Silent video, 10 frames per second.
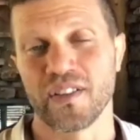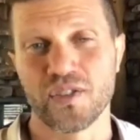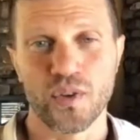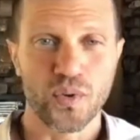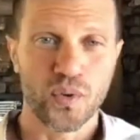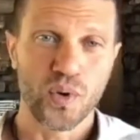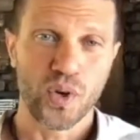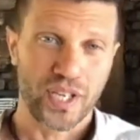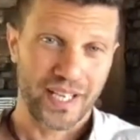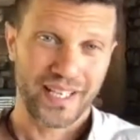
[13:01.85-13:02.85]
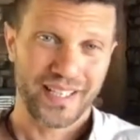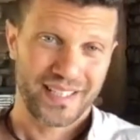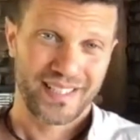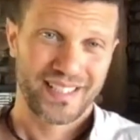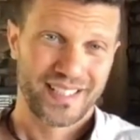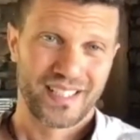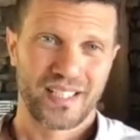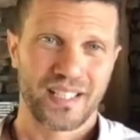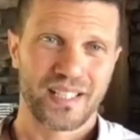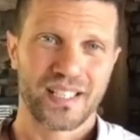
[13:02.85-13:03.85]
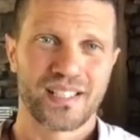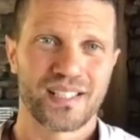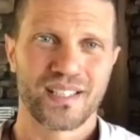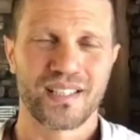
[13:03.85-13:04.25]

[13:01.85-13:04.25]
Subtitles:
So you cooking this,